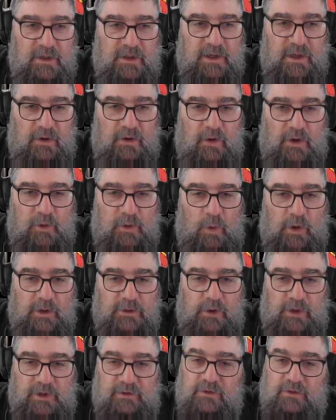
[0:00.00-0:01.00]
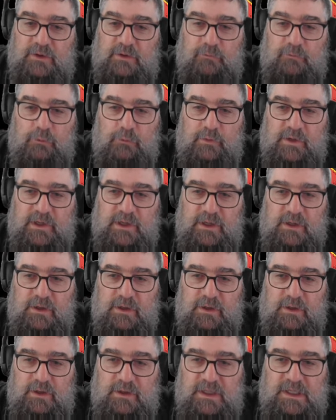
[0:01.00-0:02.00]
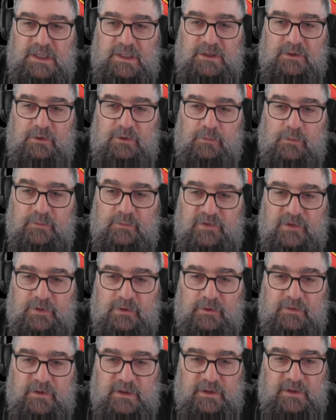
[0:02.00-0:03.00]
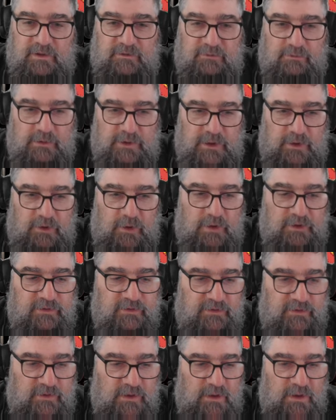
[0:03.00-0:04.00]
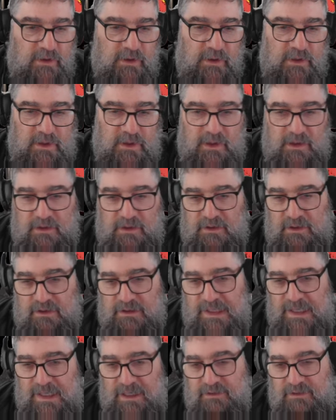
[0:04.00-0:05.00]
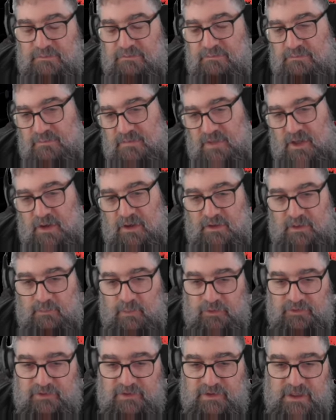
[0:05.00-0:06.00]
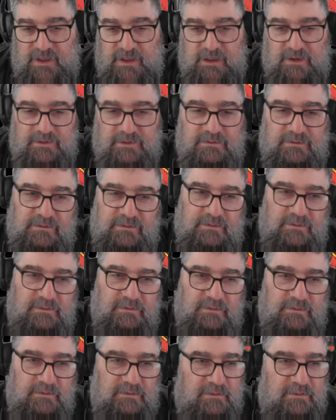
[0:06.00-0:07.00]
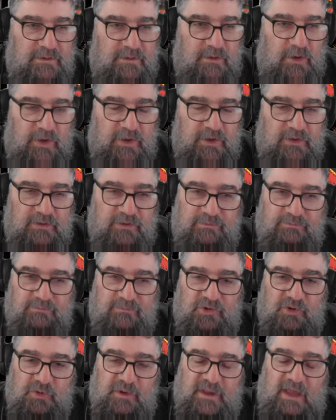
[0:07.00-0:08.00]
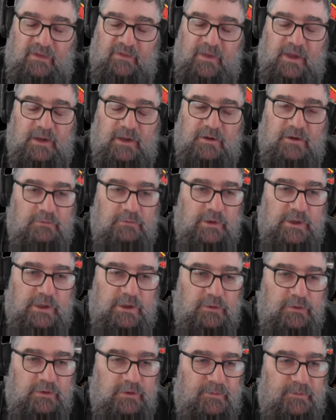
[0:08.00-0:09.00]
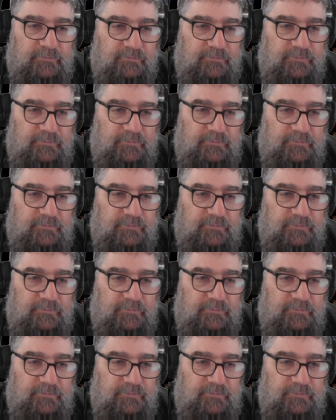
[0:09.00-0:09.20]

Now, I quite like the livery in crimson. I think that's really nice. Again, you know, the motion gear, I could do without that. I really could.